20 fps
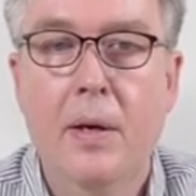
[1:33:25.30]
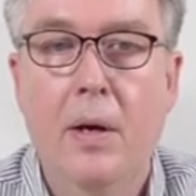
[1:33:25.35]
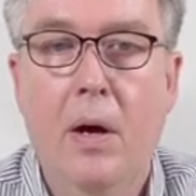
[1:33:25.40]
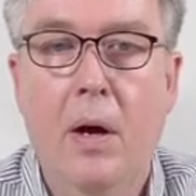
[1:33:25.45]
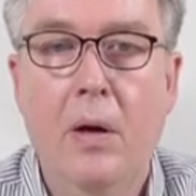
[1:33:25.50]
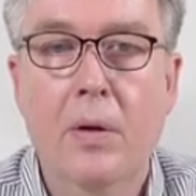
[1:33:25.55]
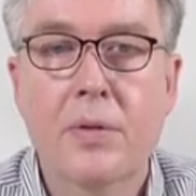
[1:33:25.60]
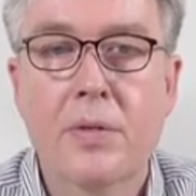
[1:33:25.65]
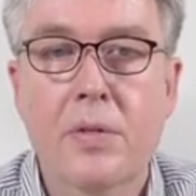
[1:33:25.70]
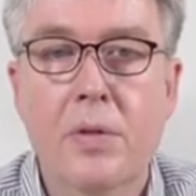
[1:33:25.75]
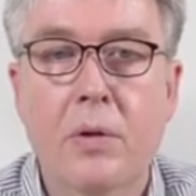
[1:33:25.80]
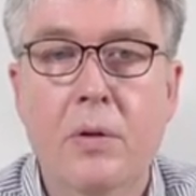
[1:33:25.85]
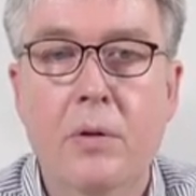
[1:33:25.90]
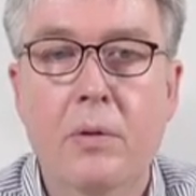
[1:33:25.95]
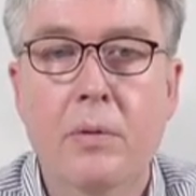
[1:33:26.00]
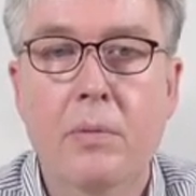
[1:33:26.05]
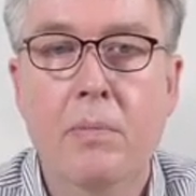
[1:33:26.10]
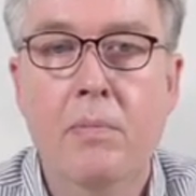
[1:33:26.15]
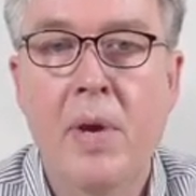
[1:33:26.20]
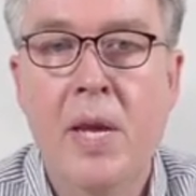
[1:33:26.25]

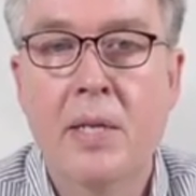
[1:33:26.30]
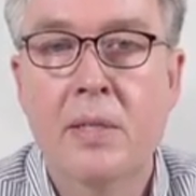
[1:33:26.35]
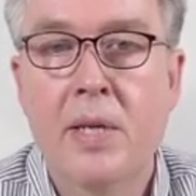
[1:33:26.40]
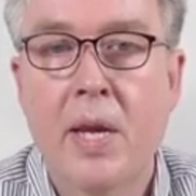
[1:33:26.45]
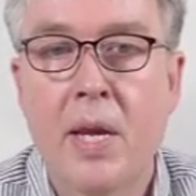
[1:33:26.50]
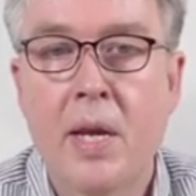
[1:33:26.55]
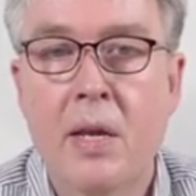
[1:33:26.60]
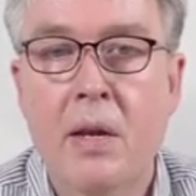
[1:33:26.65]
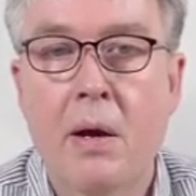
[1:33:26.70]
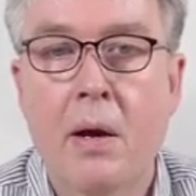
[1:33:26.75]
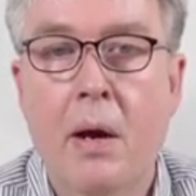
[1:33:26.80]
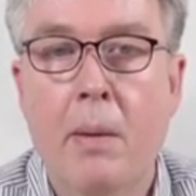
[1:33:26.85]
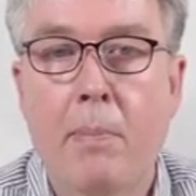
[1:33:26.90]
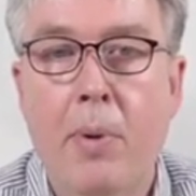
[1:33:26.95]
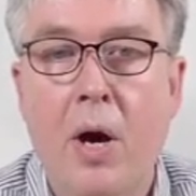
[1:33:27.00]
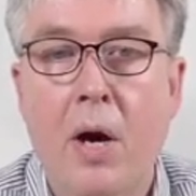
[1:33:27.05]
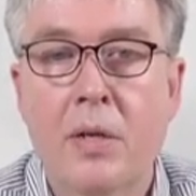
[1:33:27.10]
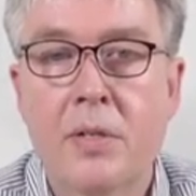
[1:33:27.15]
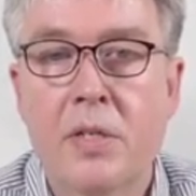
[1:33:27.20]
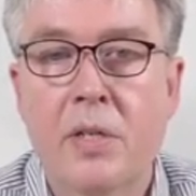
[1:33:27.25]
Also, maintain a
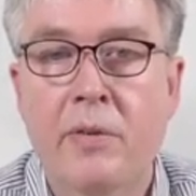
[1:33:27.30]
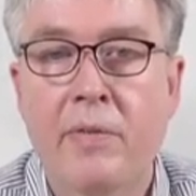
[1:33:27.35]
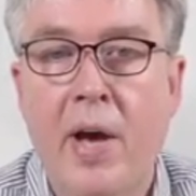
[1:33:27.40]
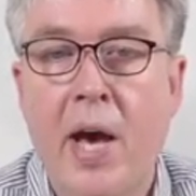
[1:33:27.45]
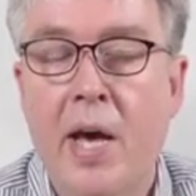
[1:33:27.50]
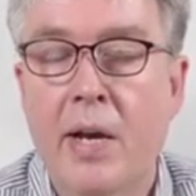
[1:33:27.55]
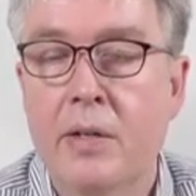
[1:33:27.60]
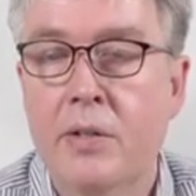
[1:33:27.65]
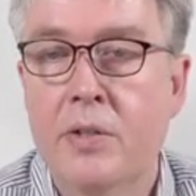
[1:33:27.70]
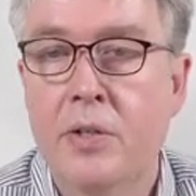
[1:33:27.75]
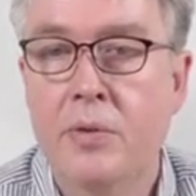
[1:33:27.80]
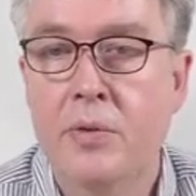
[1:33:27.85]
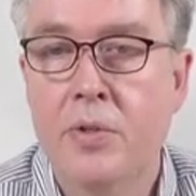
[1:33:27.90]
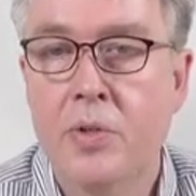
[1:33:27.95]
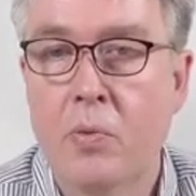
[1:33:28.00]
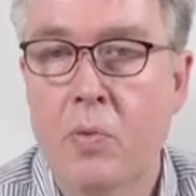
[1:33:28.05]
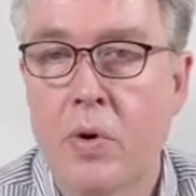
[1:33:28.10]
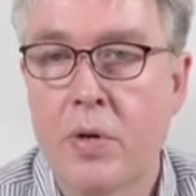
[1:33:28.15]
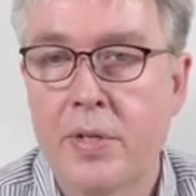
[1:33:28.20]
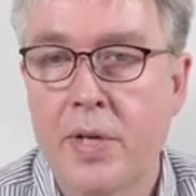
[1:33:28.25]
positive attitude
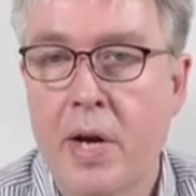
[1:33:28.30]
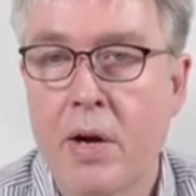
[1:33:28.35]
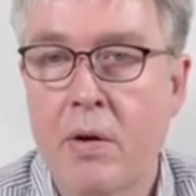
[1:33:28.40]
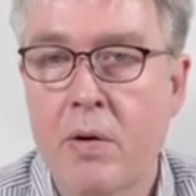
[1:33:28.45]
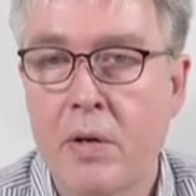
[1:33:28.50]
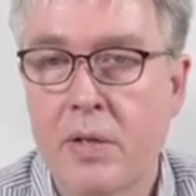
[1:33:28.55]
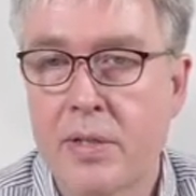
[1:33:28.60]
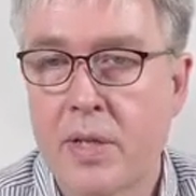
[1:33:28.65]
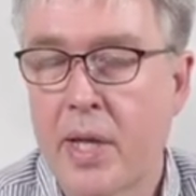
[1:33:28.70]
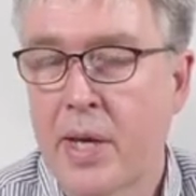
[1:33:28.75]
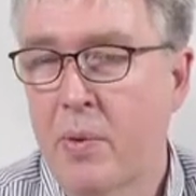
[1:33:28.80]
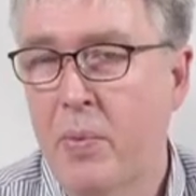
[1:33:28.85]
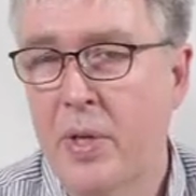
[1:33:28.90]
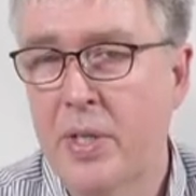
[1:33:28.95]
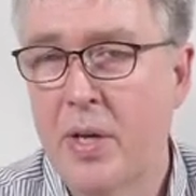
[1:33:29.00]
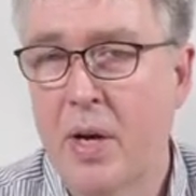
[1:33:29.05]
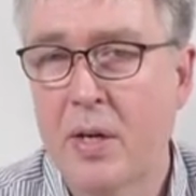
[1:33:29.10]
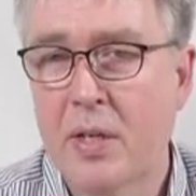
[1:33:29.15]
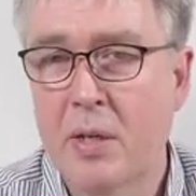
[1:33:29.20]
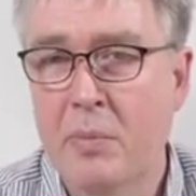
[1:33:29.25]
towards errors. Like we
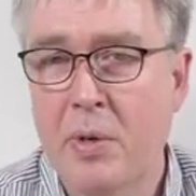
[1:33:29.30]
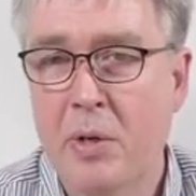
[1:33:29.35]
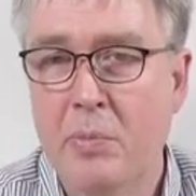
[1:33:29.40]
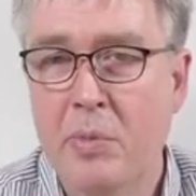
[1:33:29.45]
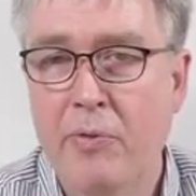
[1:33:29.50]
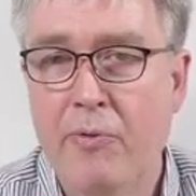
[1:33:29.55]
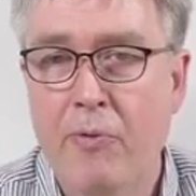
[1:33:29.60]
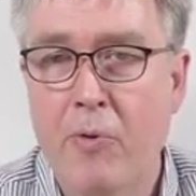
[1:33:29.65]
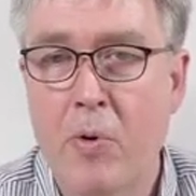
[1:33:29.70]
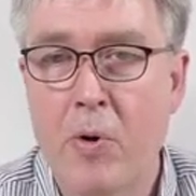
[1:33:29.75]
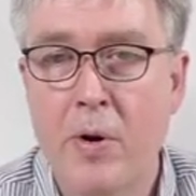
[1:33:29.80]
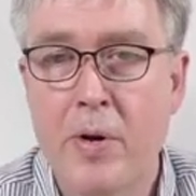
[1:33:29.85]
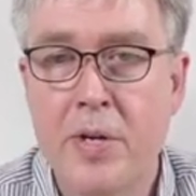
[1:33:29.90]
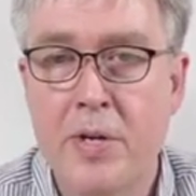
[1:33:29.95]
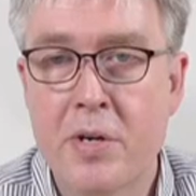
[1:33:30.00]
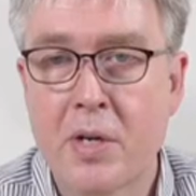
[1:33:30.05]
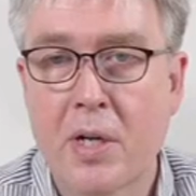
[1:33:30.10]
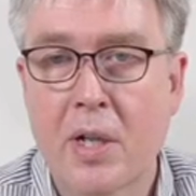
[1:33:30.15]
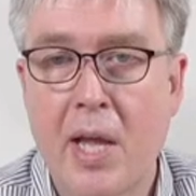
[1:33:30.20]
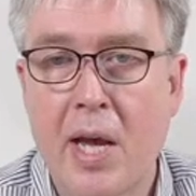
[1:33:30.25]
talked about before in
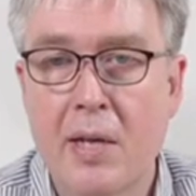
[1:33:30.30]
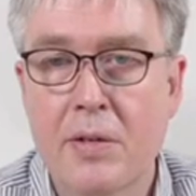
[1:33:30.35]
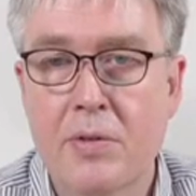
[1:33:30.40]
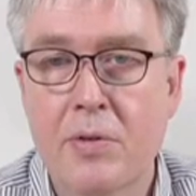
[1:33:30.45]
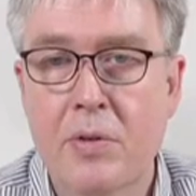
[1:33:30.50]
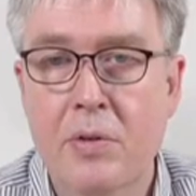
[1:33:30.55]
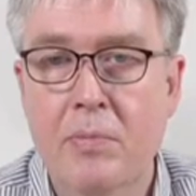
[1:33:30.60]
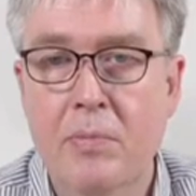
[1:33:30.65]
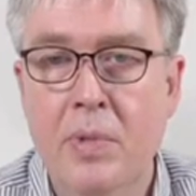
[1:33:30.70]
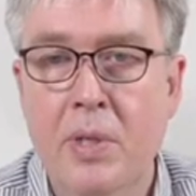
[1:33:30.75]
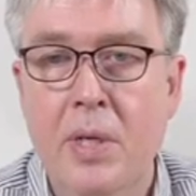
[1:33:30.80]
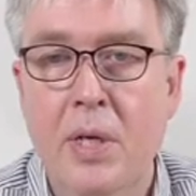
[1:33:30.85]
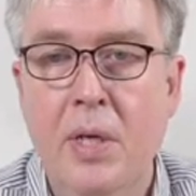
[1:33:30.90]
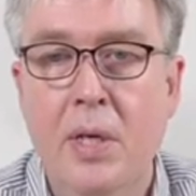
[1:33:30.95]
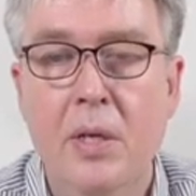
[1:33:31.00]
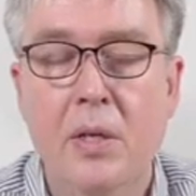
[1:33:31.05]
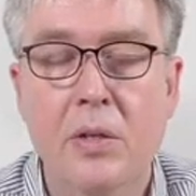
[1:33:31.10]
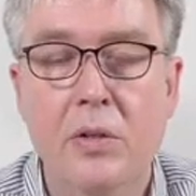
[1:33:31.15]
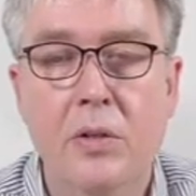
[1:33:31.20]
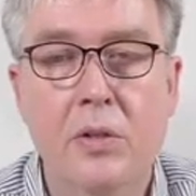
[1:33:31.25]
your classroom,
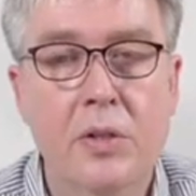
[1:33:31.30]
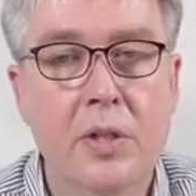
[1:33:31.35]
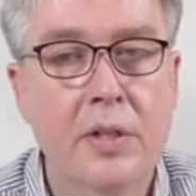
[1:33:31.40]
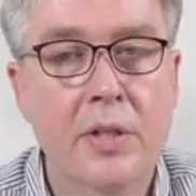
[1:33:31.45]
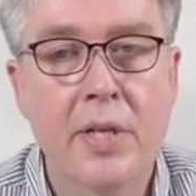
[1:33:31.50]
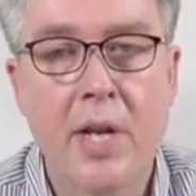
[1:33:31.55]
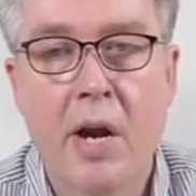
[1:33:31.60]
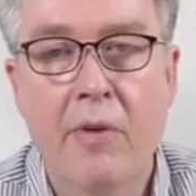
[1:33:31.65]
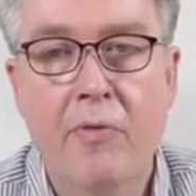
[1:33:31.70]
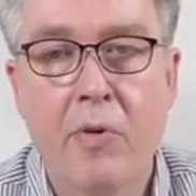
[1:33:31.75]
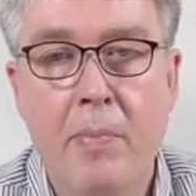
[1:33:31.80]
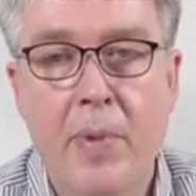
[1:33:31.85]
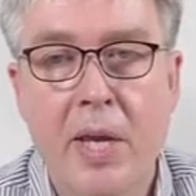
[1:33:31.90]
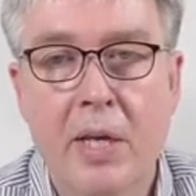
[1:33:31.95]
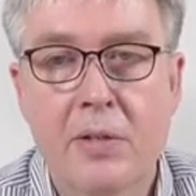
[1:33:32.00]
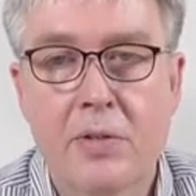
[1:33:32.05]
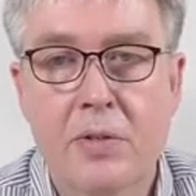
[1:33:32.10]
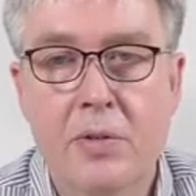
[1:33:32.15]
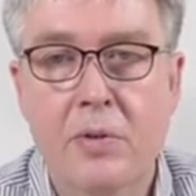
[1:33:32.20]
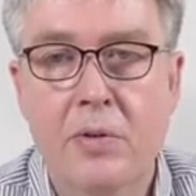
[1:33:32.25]
you should never
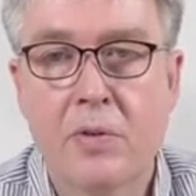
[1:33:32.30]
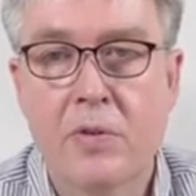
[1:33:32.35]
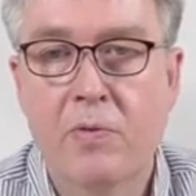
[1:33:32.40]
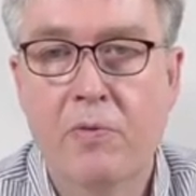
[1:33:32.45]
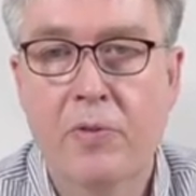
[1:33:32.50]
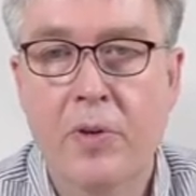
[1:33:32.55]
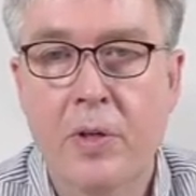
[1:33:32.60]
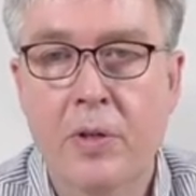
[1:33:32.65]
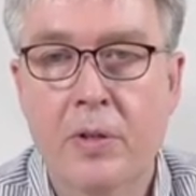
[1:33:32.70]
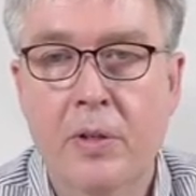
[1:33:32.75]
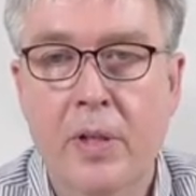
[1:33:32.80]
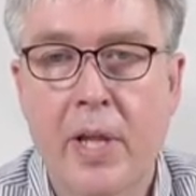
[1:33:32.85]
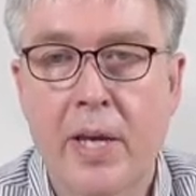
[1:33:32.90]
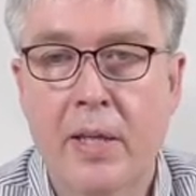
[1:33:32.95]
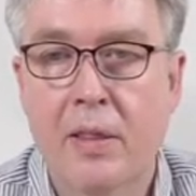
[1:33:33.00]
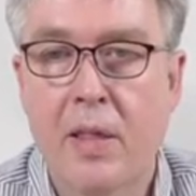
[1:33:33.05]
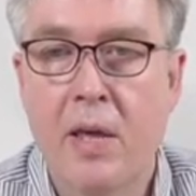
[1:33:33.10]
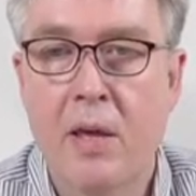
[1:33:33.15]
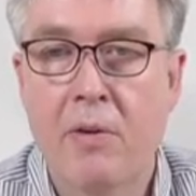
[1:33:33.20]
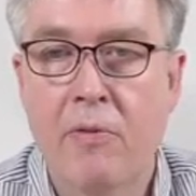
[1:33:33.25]
make students feel
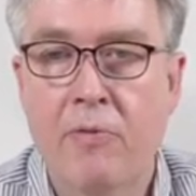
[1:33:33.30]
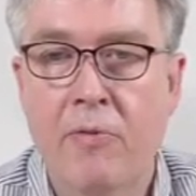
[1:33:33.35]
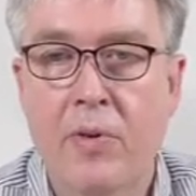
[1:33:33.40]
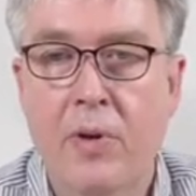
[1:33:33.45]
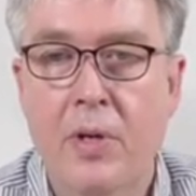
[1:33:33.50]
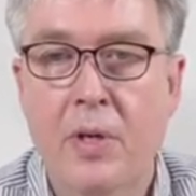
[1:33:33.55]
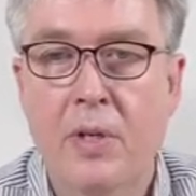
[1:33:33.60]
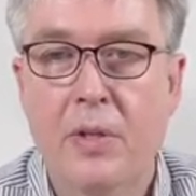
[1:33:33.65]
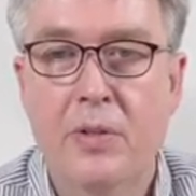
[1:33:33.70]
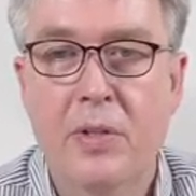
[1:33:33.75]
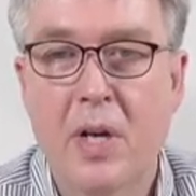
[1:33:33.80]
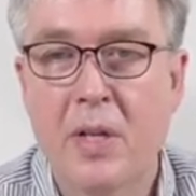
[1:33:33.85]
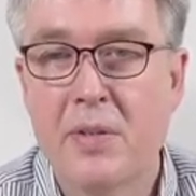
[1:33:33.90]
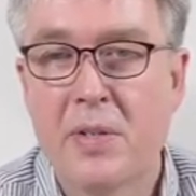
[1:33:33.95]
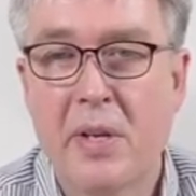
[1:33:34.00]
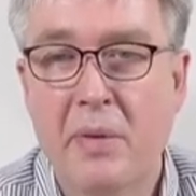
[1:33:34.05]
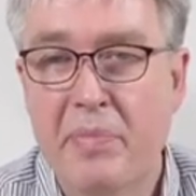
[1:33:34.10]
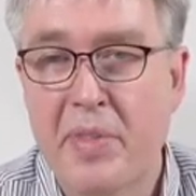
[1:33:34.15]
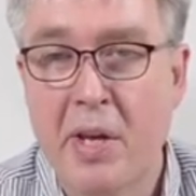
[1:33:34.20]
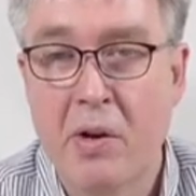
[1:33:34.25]
like they've done
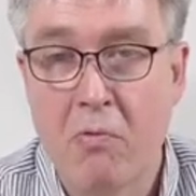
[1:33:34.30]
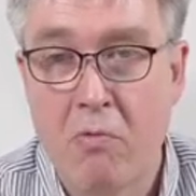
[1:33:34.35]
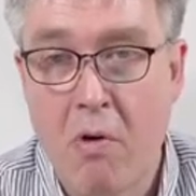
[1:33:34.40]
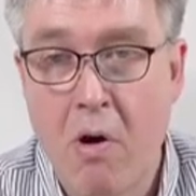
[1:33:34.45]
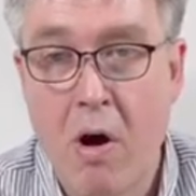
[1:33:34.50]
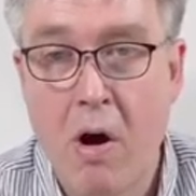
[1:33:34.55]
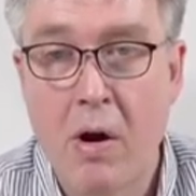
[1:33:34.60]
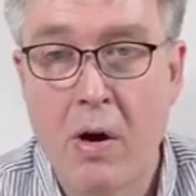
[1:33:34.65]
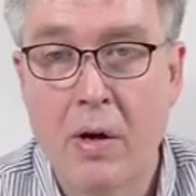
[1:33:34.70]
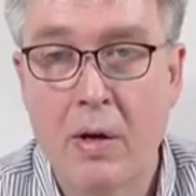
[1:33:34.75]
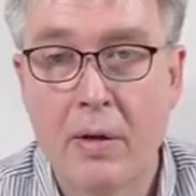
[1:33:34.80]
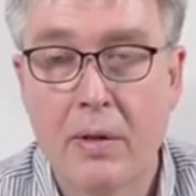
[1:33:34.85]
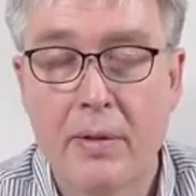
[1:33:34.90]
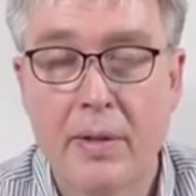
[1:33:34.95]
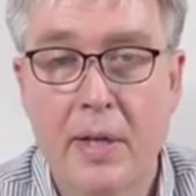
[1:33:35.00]
something wrong.